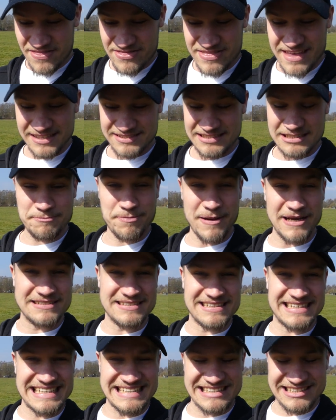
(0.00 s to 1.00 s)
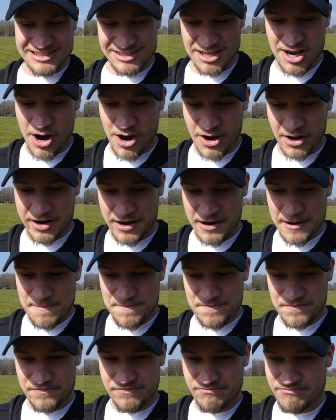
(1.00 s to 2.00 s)
this is basically stock
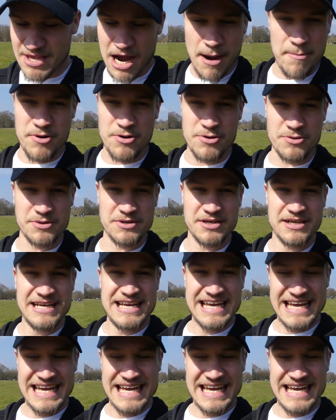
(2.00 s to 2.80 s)
doubled.